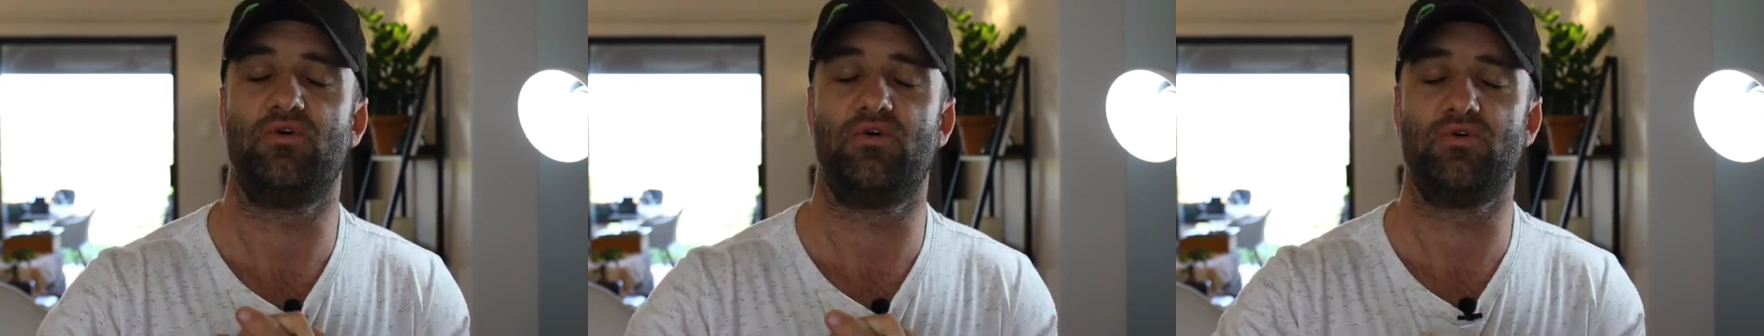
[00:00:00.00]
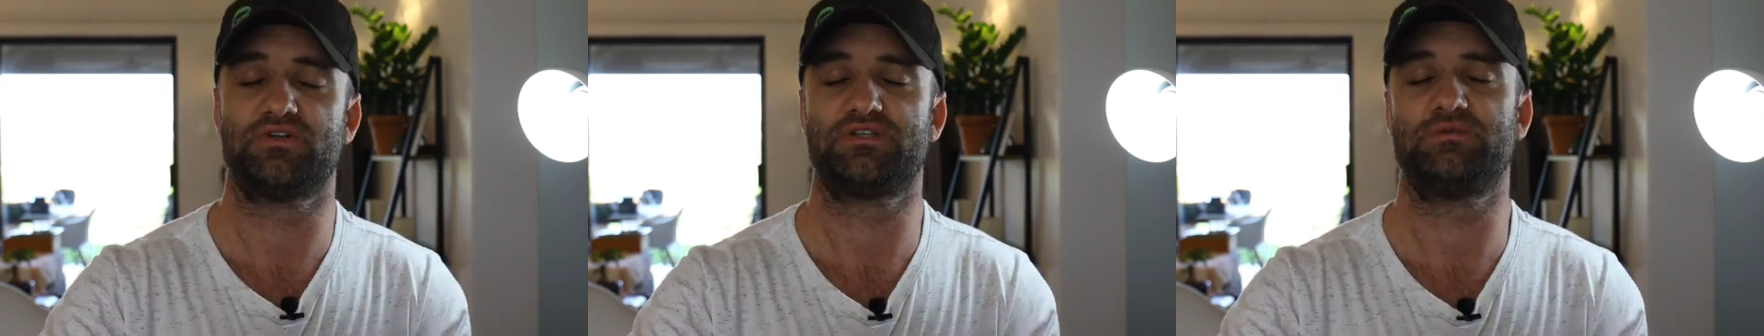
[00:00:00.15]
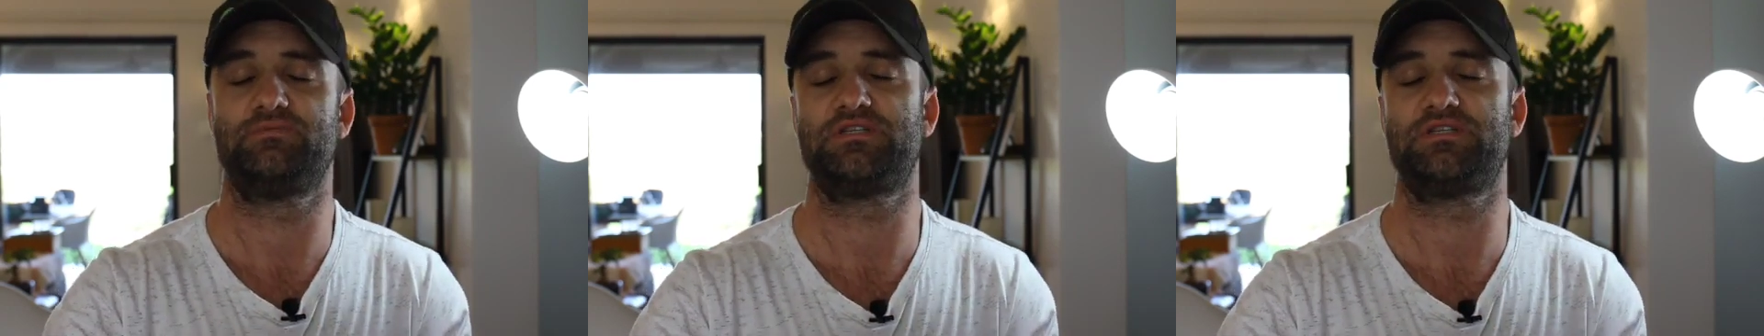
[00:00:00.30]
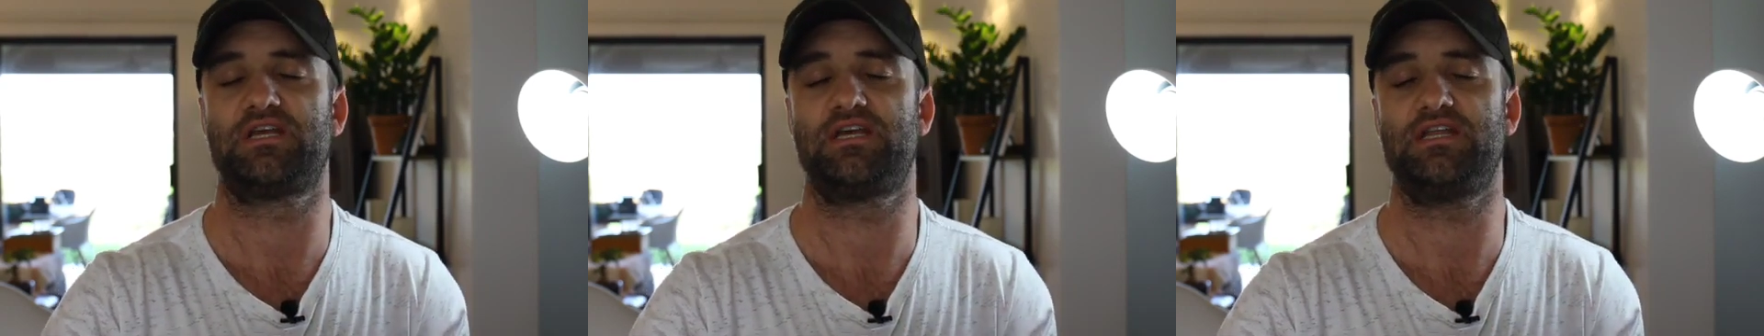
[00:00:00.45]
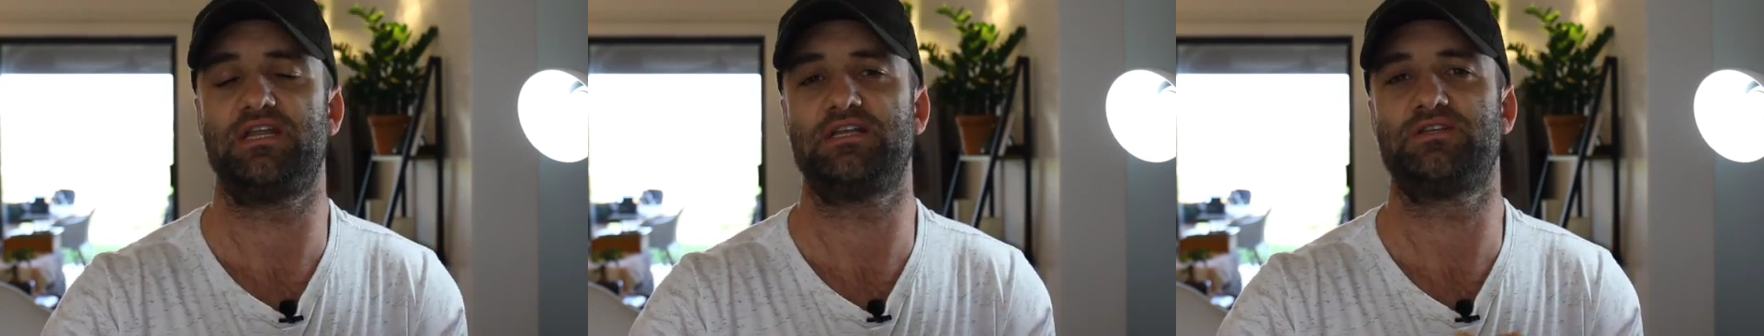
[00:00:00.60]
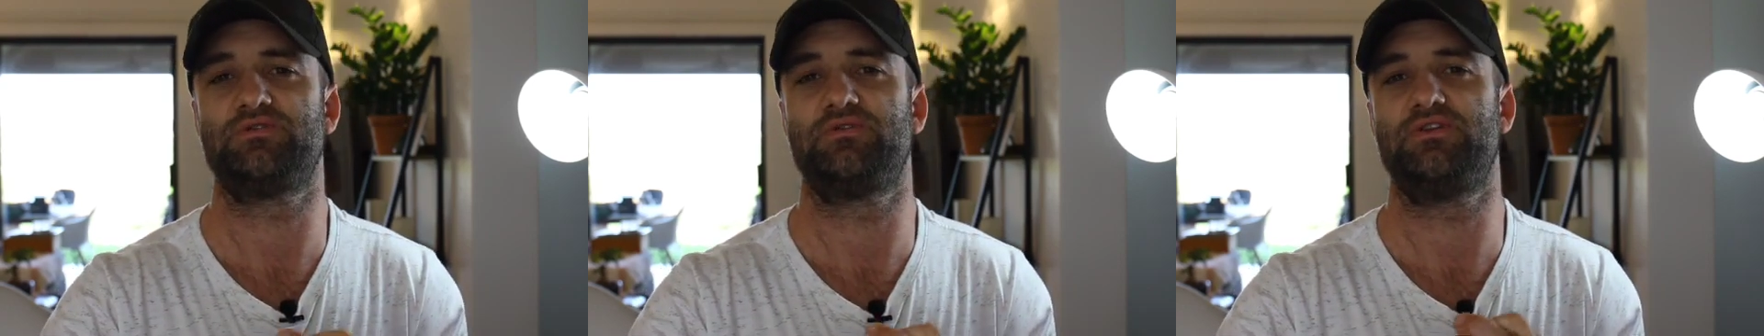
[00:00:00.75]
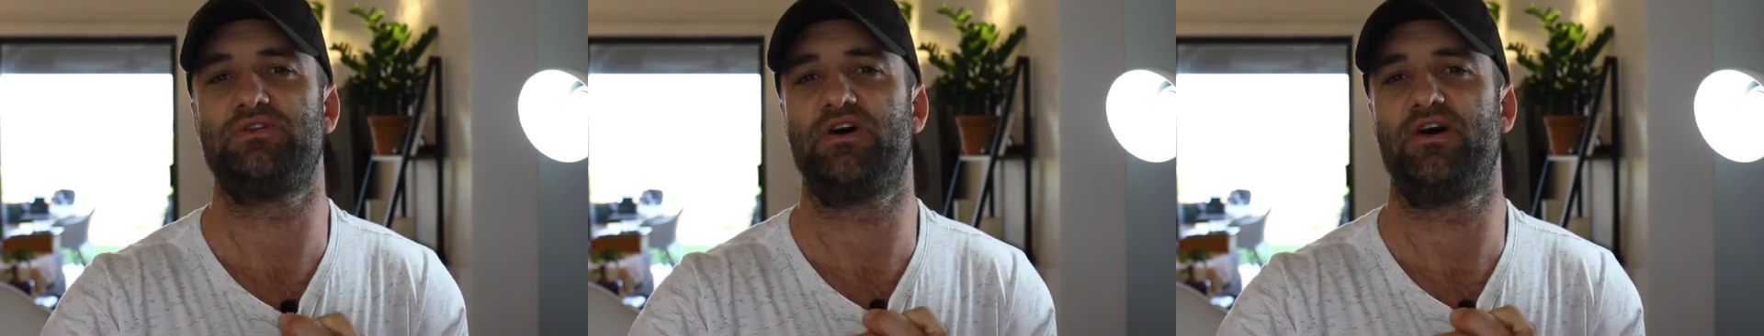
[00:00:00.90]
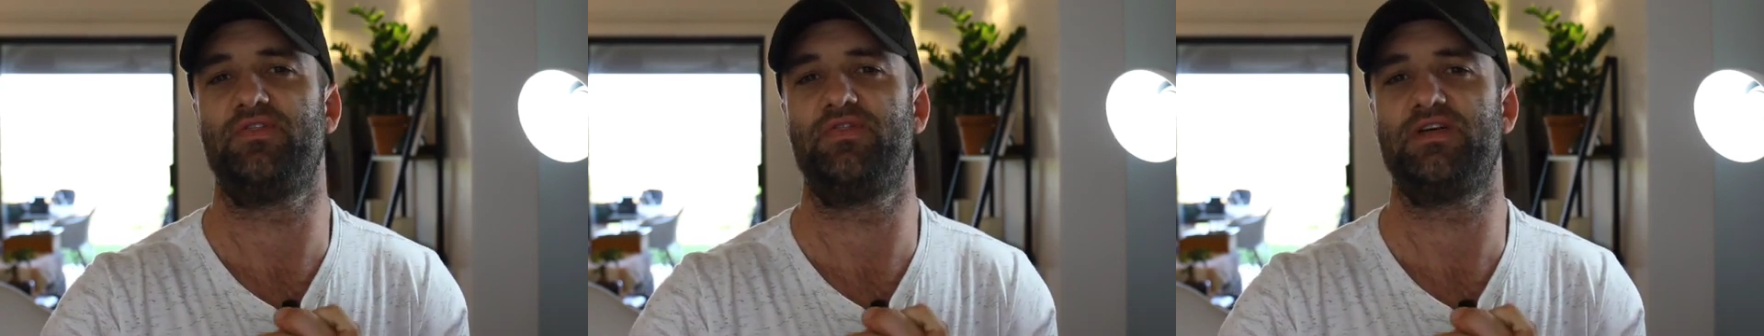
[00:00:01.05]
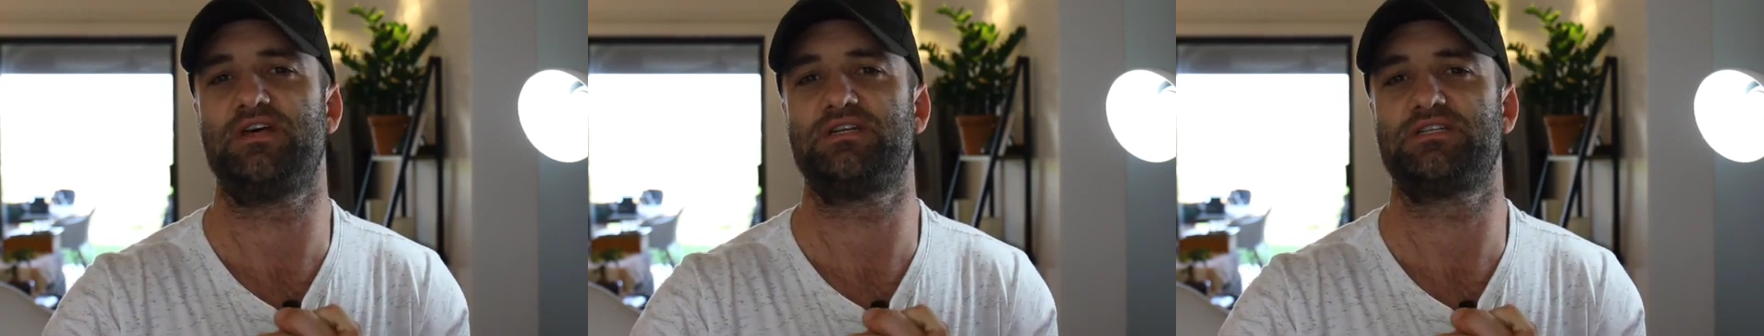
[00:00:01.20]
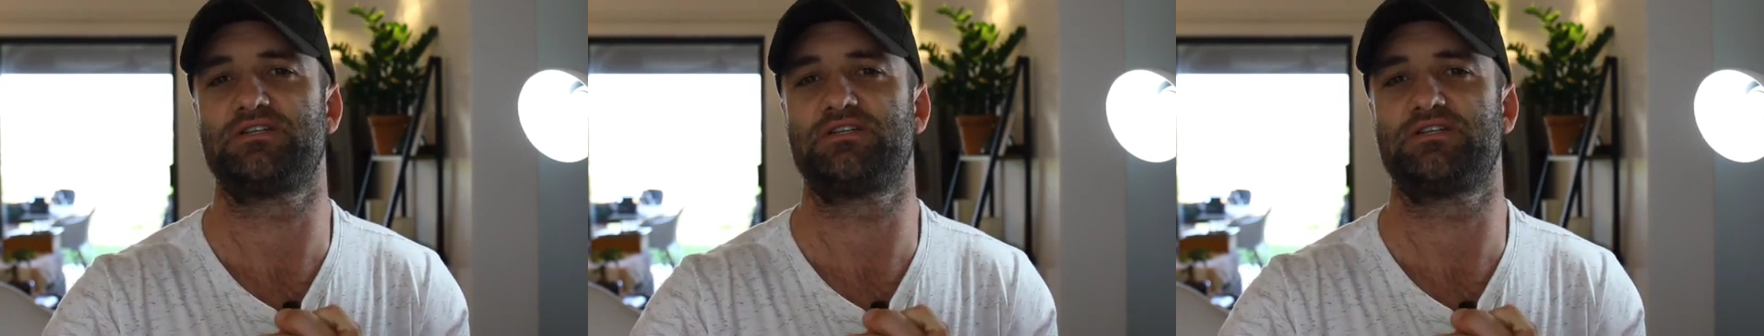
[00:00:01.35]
awesome to connect with you on there.